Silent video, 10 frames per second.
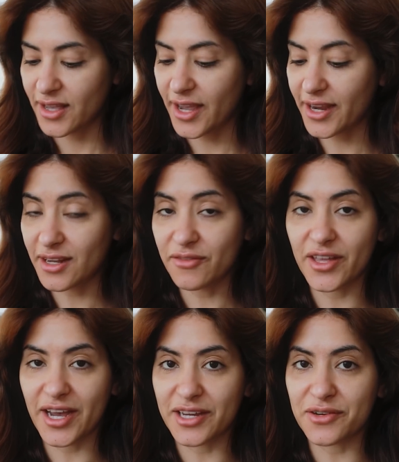I love the
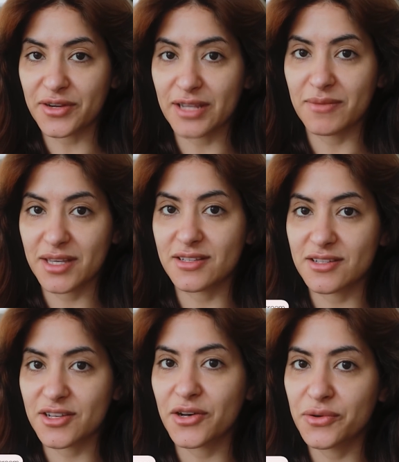eye cream. It's
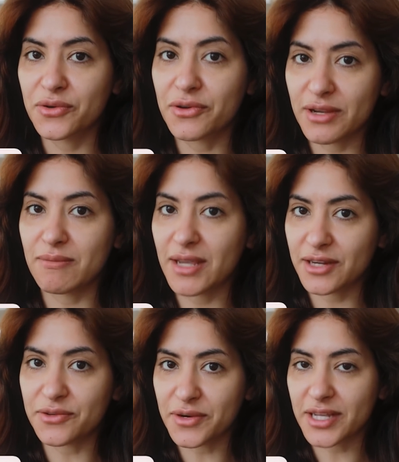so creamy
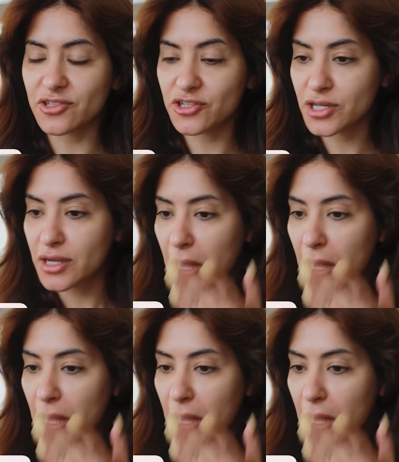and rich,